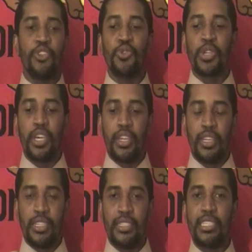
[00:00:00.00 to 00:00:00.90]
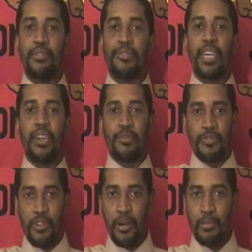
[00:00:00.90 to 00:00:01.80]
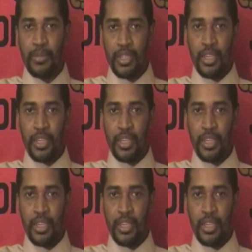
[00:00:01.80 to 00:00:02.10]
you can deviate from